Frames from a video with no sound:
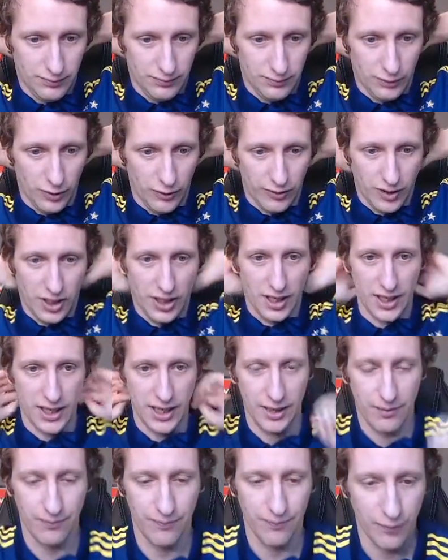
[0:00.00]
We've cleared
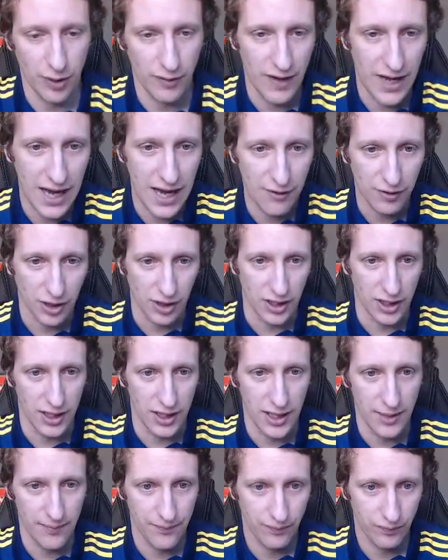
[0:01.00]
it. We've half cleared
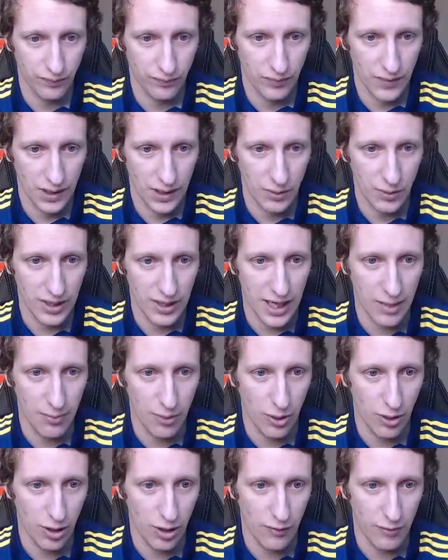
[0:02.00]
it. Can we get a
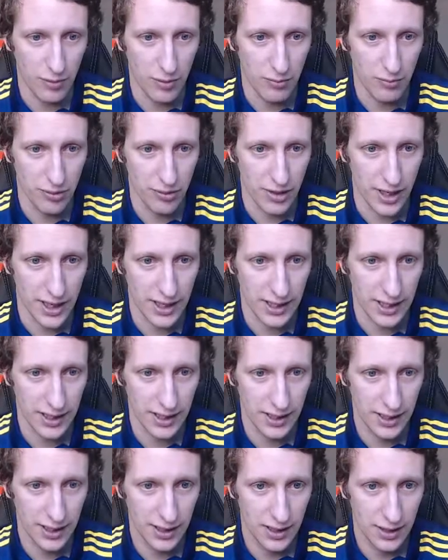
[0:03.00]
ball off him and break?
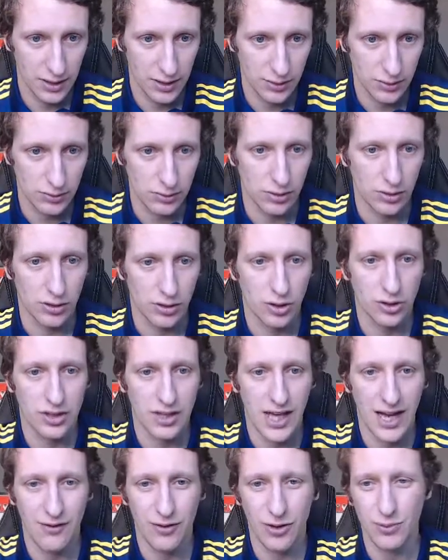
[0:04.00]
Oh,
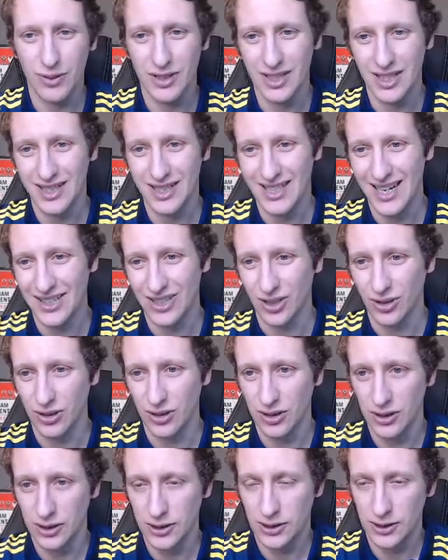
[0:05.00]
Gustavo's missed a tackle.
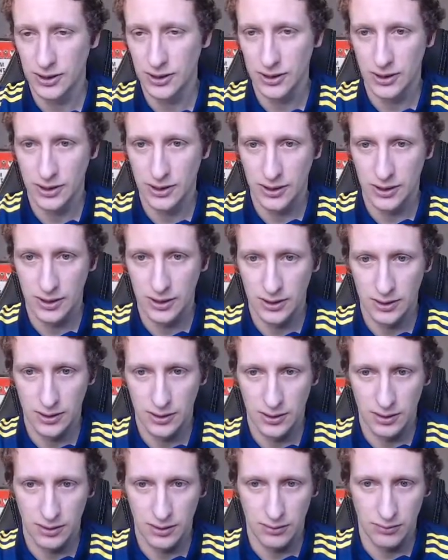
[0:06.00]

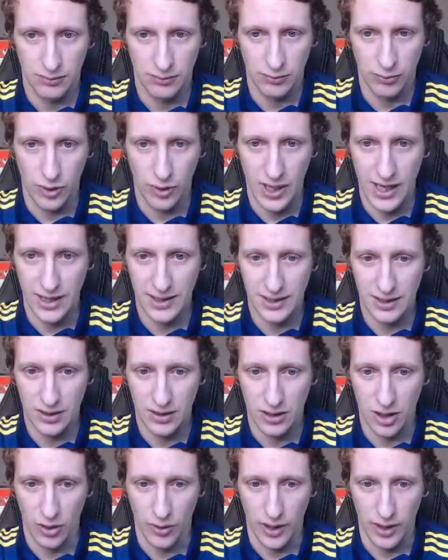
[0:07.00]
Where's this
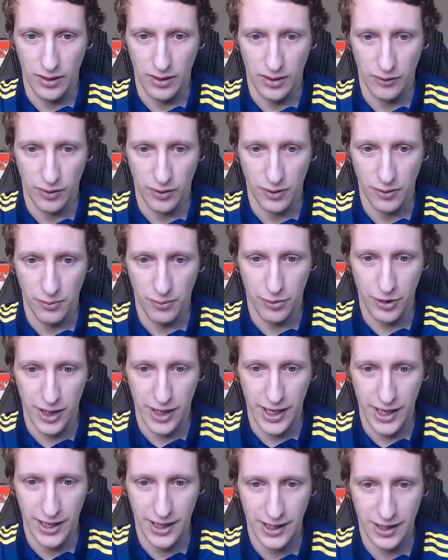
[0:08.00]
going? If we can
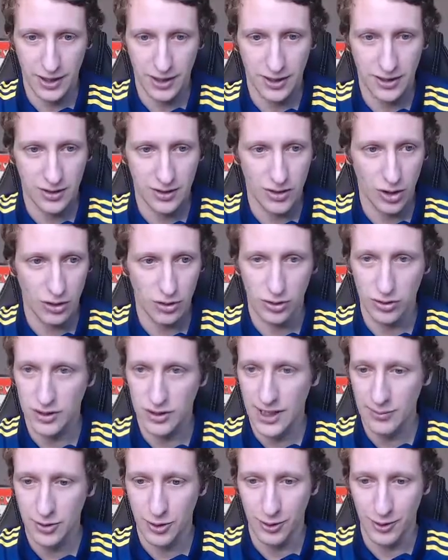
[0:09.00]
break, Tosson's
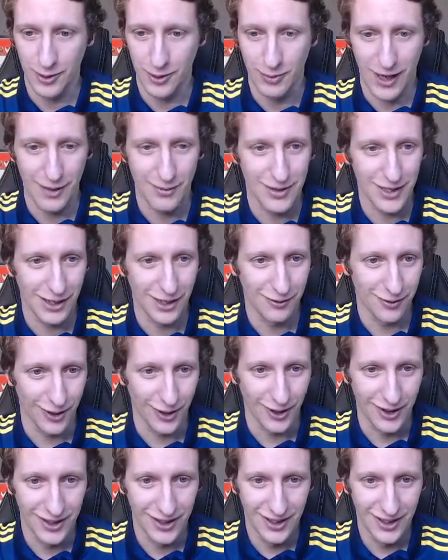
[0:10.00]
absolutely by himself, look.